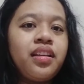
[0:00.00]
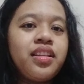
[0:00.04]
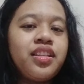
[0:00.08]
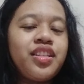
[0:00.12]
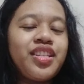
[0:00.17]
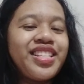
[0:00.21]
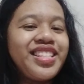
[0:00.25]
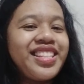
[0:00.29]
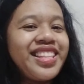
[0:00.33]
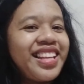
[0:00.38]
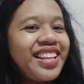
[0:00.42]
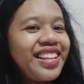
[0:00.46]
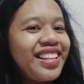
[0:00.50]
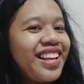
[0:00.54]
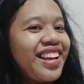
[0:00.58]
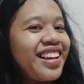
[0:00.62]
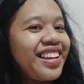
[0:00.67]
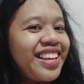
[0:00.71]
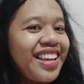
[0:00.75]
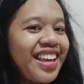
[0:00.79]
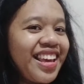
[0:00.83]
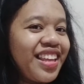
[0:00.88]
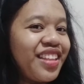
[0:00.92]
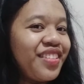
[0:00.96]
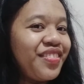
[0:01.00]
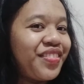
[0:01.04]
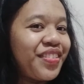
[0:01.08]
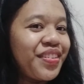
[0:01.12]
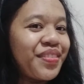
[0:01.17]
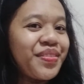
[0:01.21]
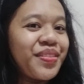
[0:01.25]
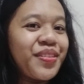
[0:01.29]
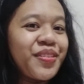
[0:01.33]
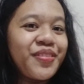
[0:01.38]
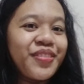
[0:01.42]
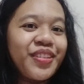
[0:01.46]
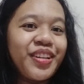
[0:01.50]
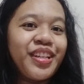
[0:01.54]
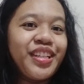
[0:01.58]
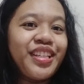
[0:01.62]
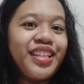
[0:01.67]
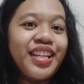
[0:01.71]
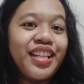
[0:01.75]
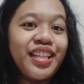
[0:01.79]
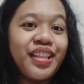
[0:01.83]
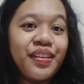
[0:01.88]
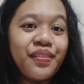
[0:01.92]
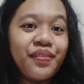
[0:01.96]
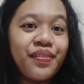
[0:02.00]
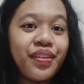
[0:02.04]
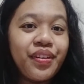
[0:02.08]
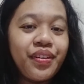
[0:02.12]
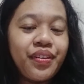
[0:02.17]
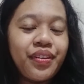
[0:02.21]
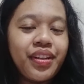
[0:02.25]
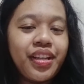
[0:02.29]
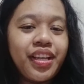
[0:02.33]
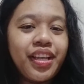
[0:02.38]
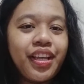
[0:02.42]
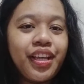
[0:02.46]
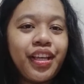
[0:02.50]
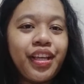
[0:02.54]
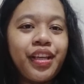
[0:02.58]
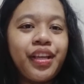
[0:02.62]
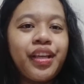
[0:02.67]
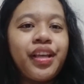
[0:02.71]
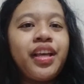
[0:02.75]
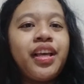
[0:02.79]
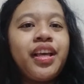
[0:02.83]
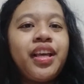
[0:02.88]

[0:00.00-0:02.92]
Just like again from the word delivery,